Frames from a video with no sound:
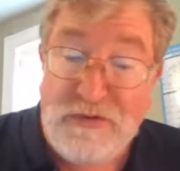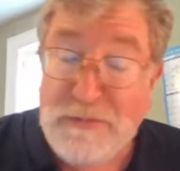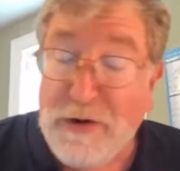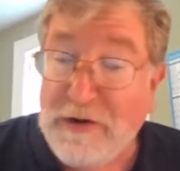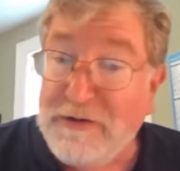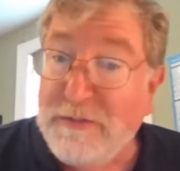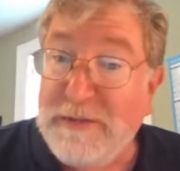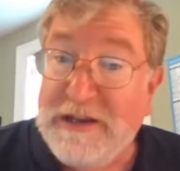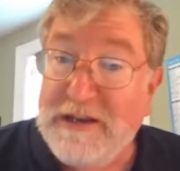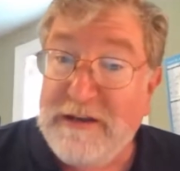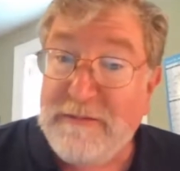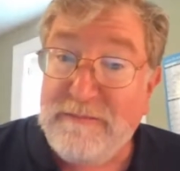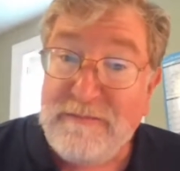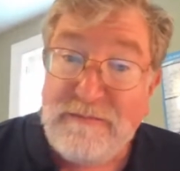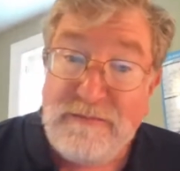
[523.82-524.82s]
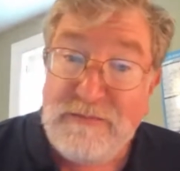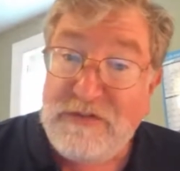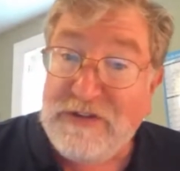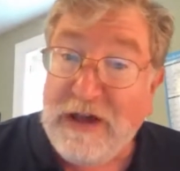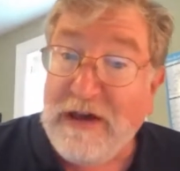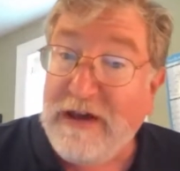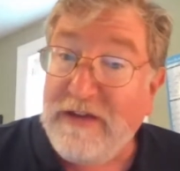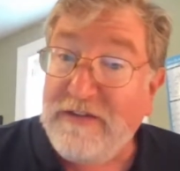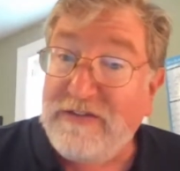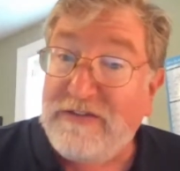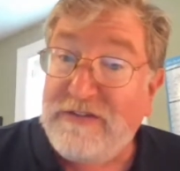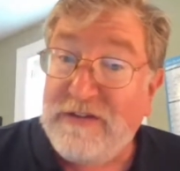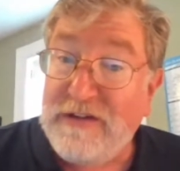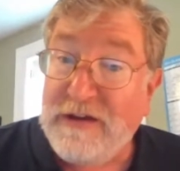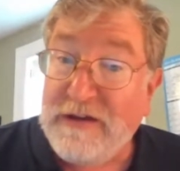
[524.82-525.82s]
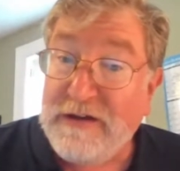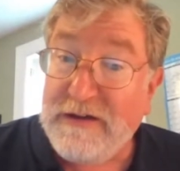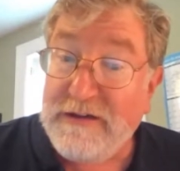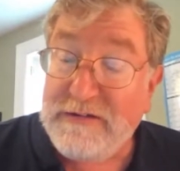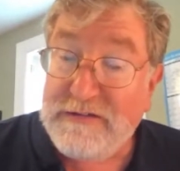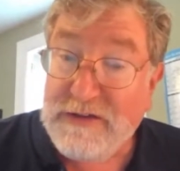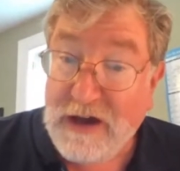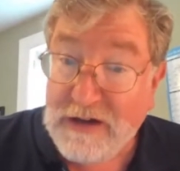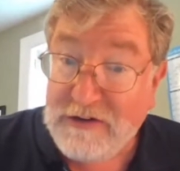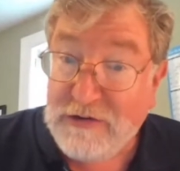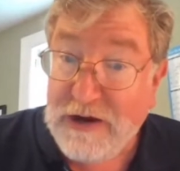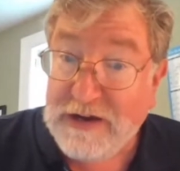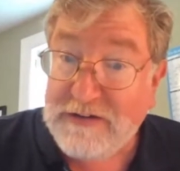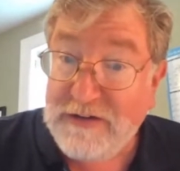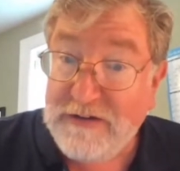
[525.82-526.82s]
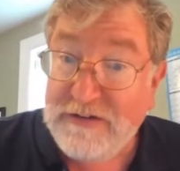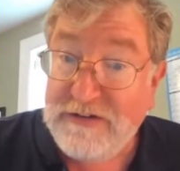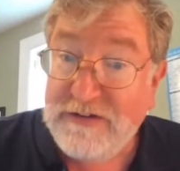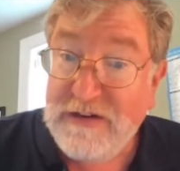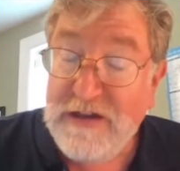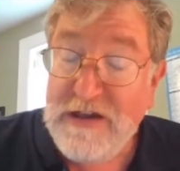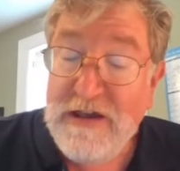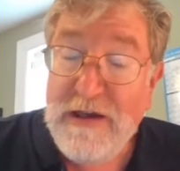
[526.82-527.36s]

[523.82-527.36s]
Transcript: small to medium sized contractors.